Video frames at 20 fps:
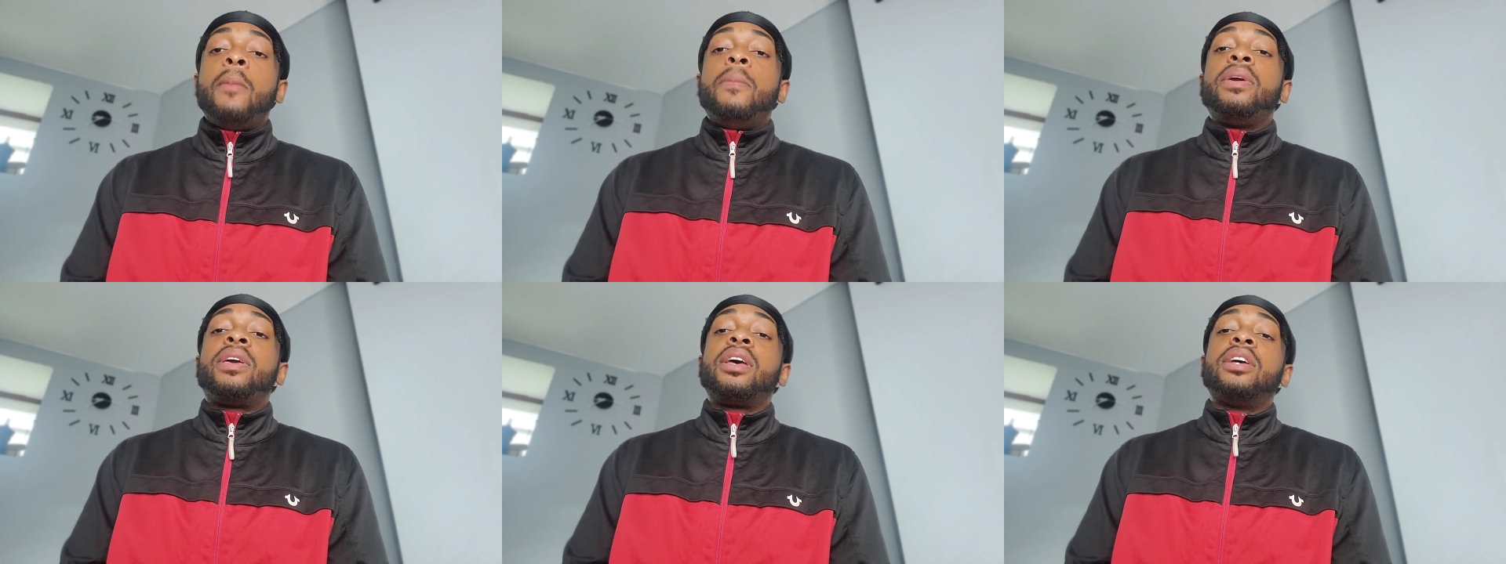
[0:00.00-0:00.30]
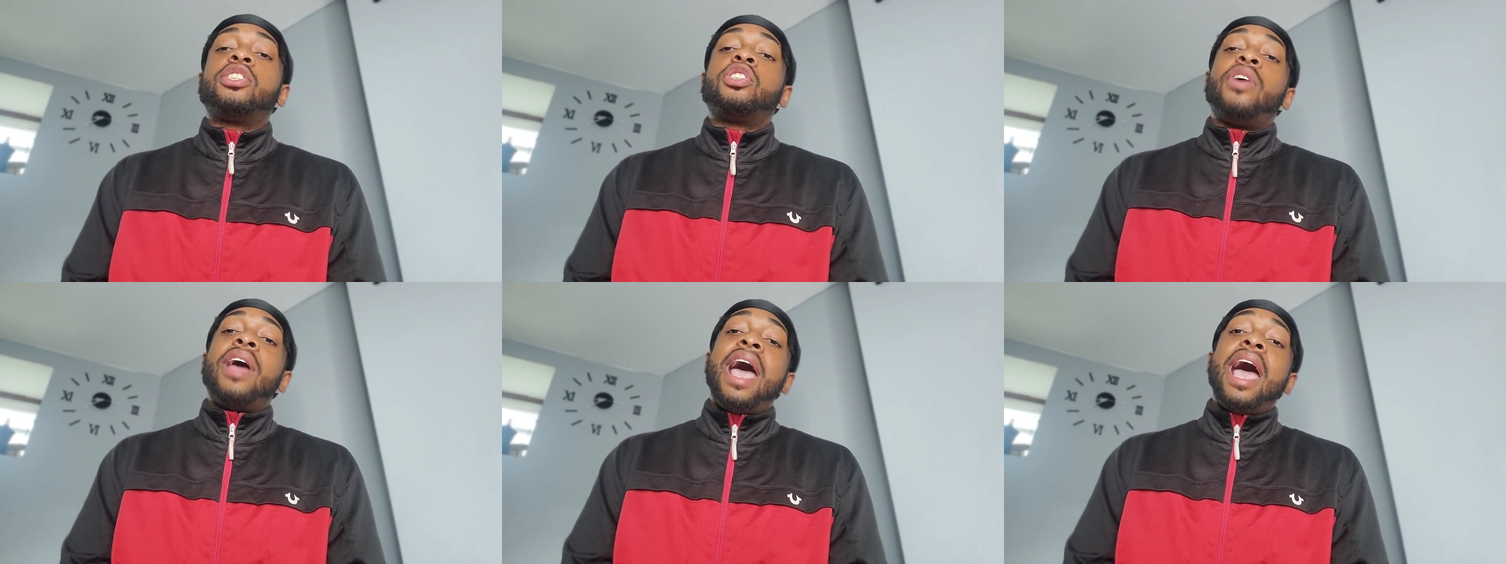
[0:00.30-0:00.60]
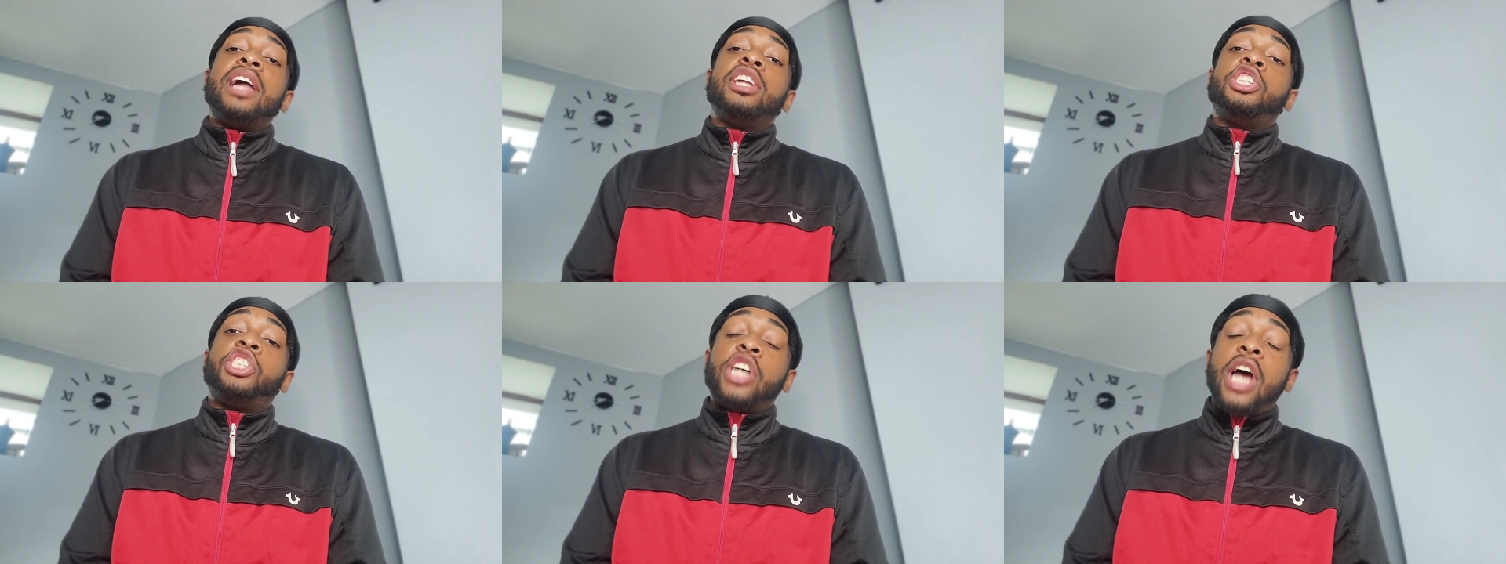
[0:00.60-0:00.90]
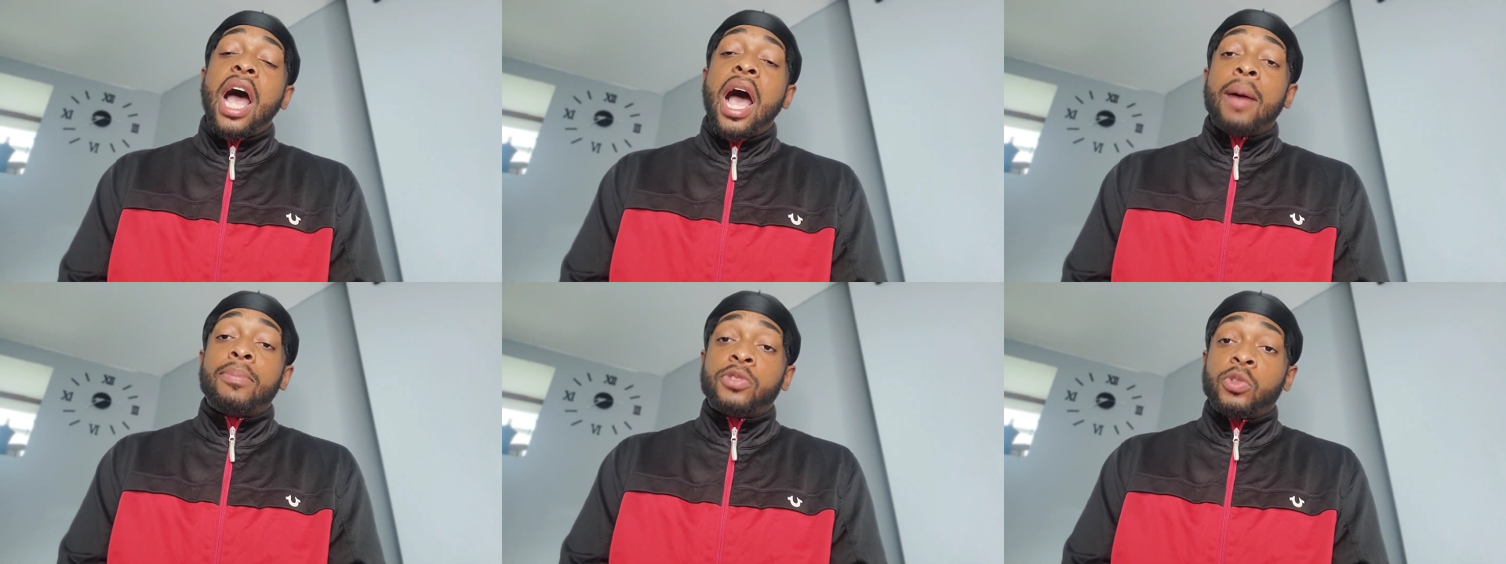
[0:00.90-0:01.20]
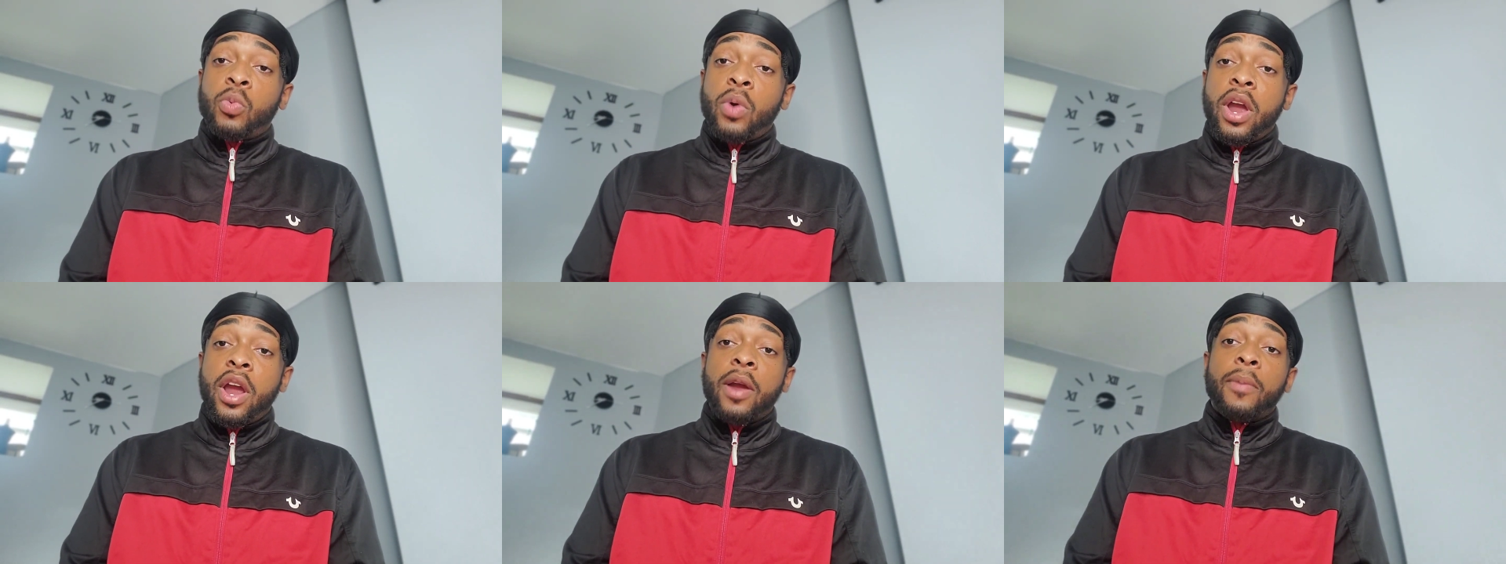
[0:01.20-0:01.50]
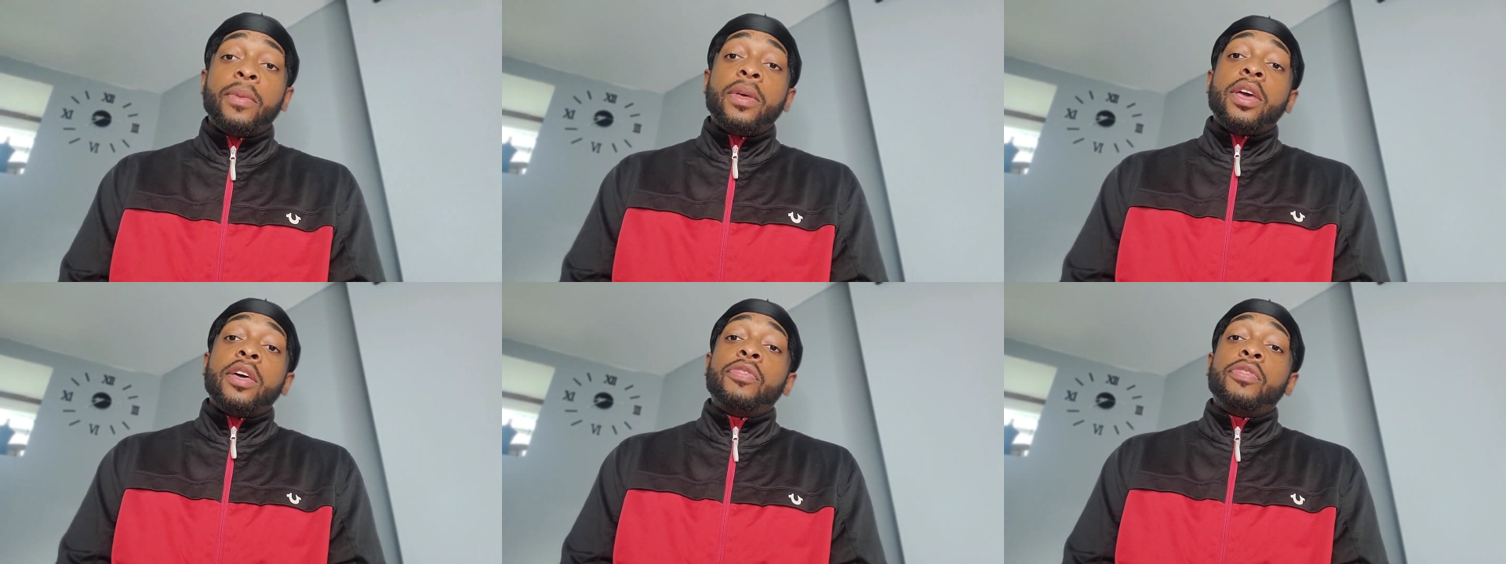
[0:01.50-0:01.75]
Because they're at jobs where